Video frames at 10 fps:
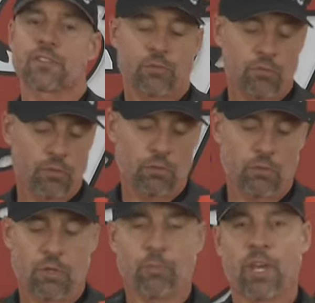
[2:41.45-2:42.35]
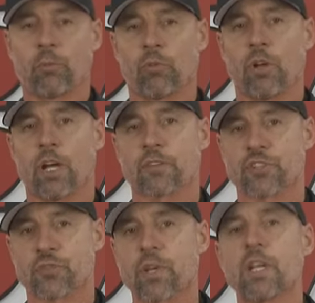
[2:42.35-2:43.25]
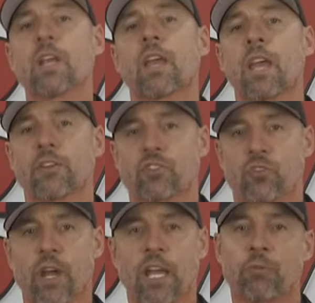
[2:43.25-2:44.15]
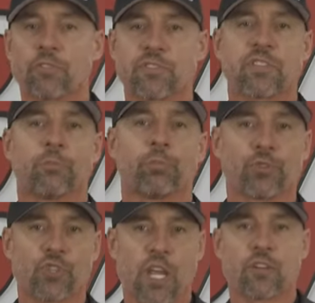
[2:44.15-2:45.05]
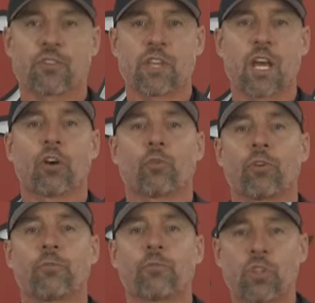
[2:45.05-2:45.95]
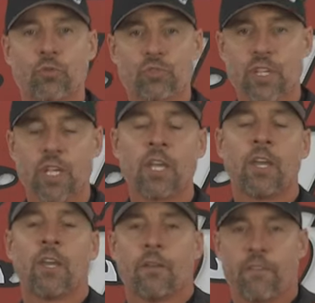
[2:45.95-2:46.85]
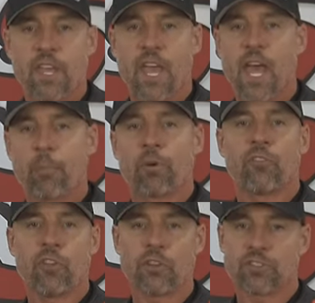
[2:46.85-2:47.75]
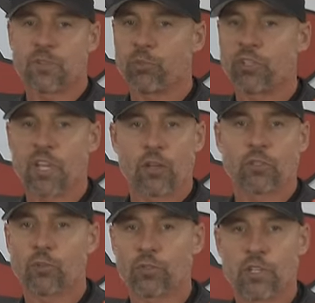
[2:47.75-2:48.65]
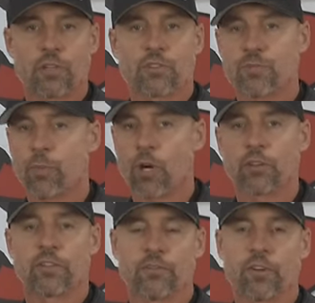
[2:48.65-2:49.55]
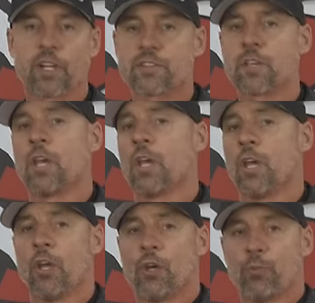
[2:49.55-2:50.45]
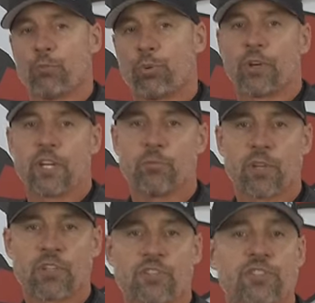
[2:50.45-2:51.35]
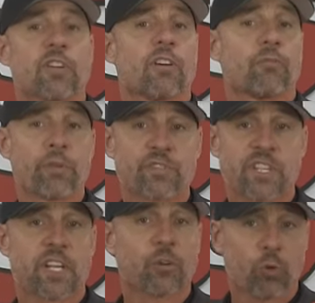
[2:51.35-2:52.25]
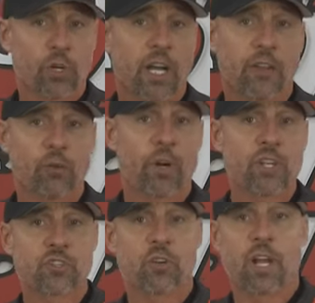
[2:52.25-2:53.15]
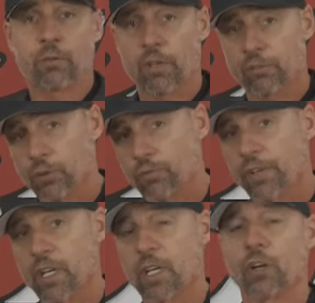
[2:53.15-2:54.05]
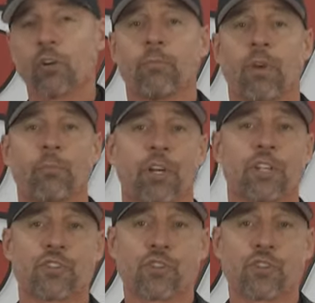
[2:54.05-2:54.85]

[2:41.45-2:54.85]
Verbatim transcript: is compatible on street and track with a simple change of the algorithm using the app that you simply download to your smart device. Pretty bitchin' stuff. We've seen it work on the racetrack. We have a little video, my buddy